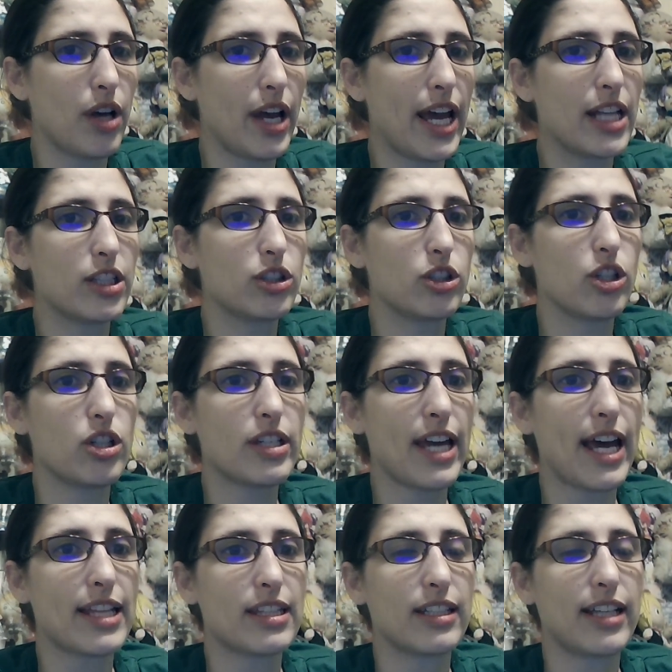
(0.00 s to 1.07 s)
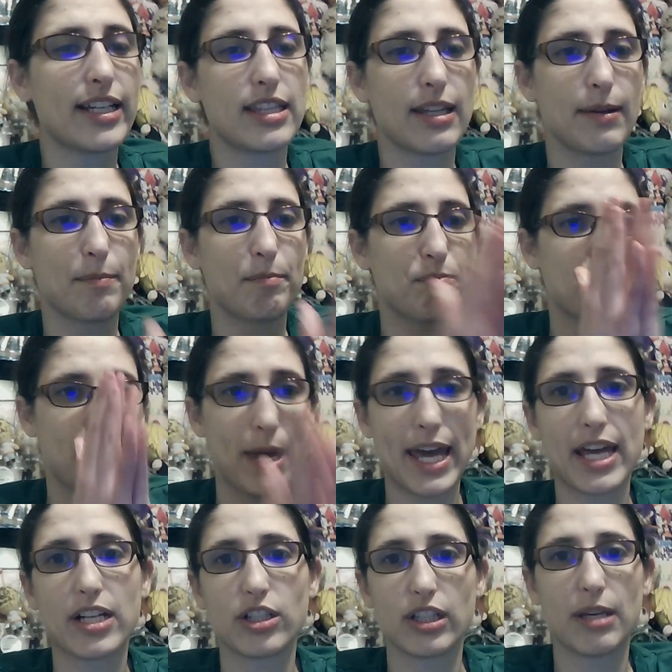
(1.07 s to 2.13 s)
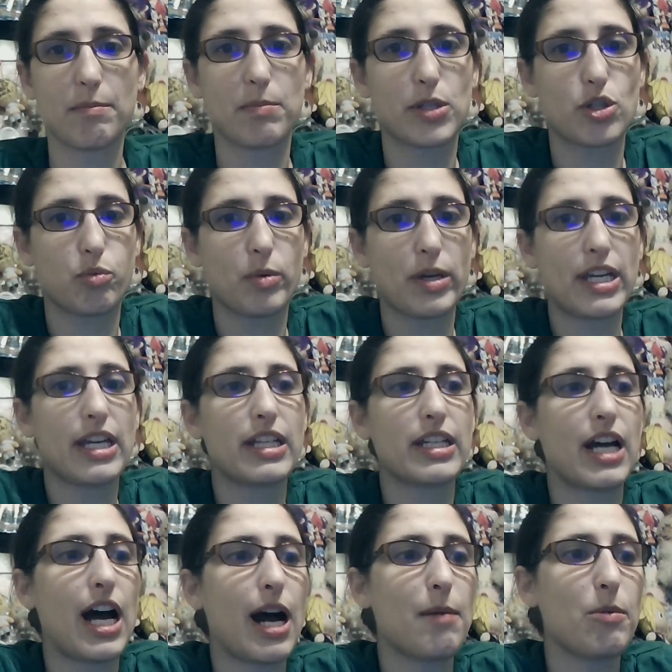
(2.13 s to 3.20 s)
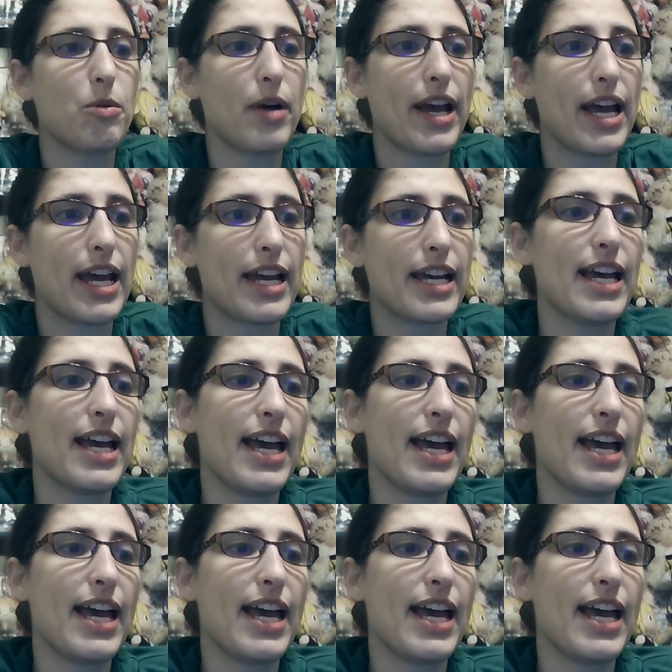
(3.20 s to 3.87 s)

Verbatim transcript: And look at like the panel in between Hamawe